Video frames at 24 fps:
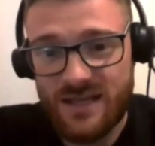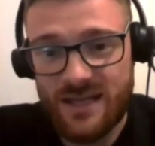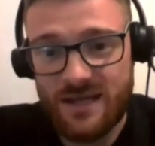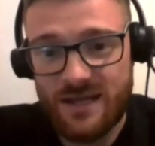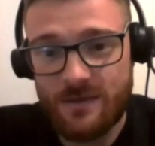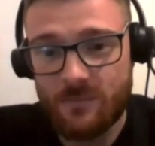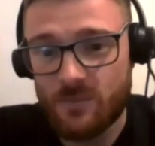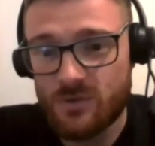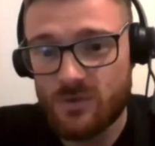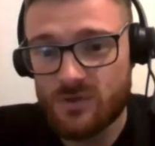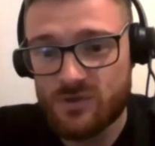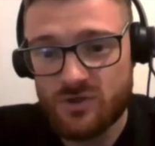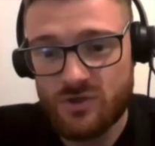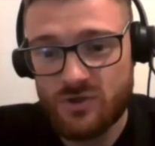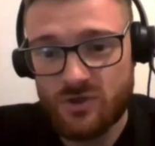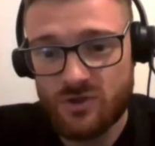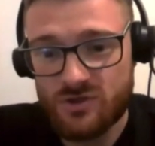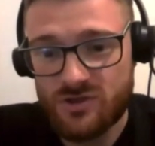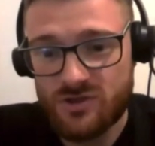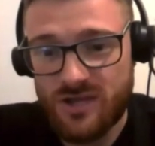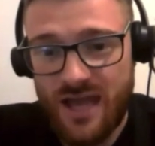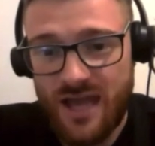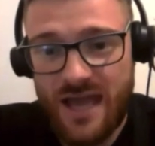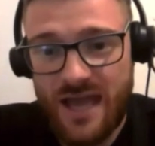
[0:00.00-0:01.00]
It was
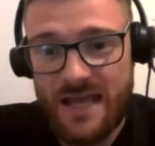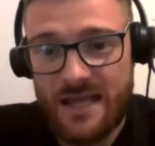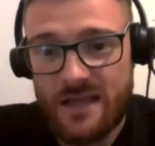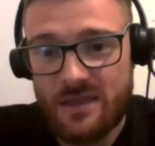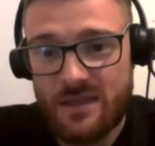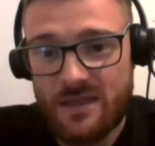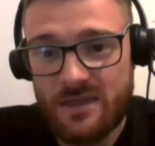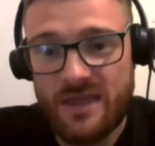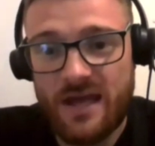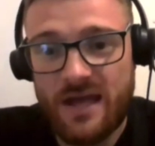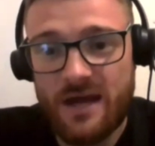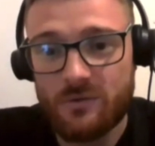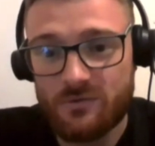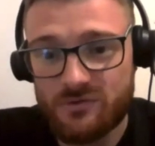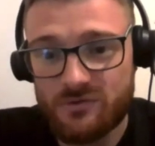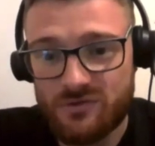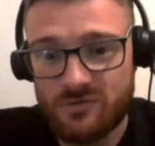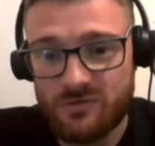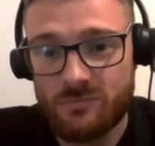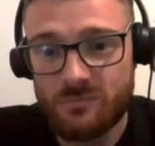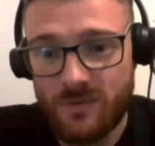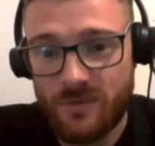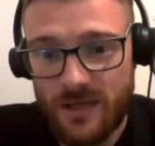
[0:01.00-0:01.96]
just 8,000